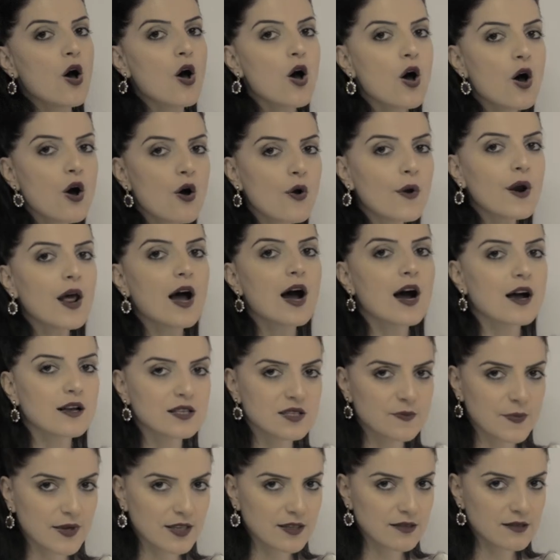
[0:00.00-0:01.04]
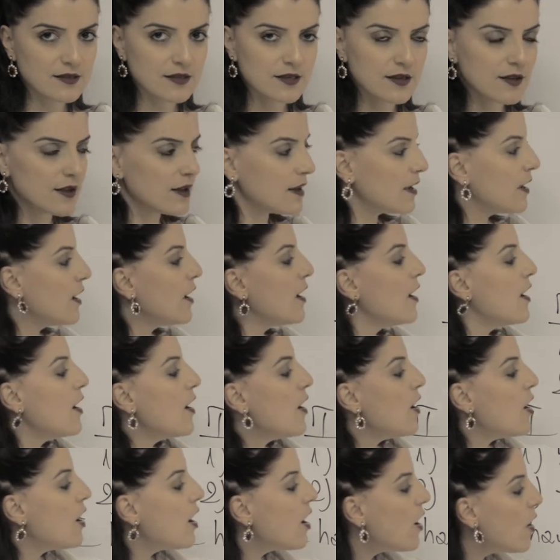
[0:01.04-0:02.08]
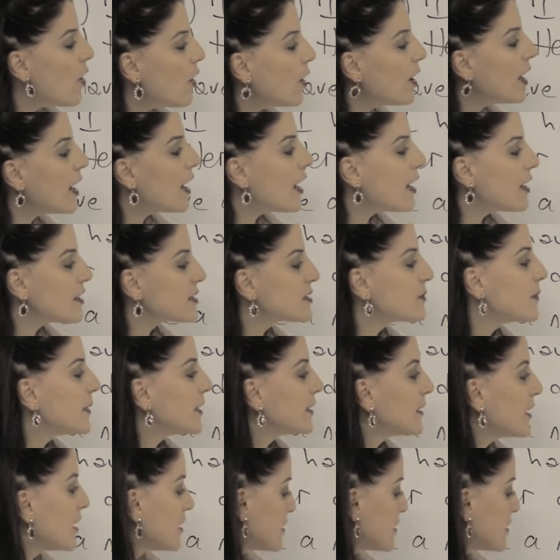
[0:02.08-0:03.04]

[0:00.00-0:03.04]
her husband. Her husband